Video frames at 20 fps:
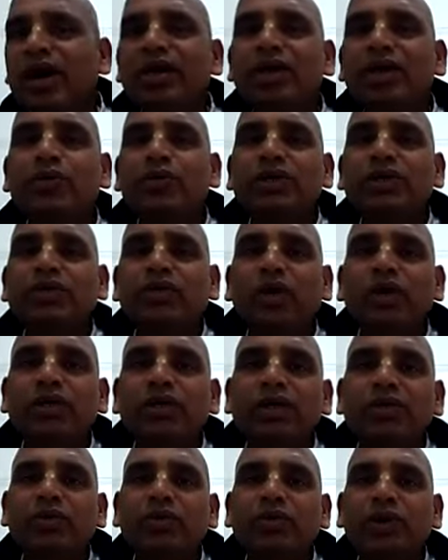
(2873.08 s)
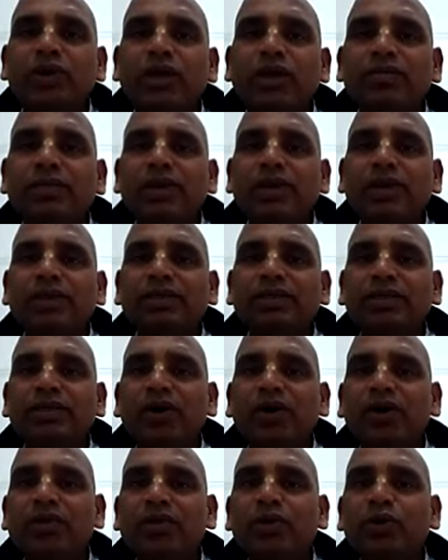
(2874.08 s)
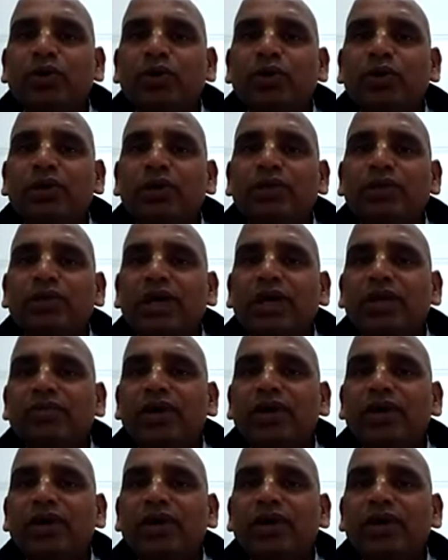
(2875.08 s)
request all the devotees, please unmute yourself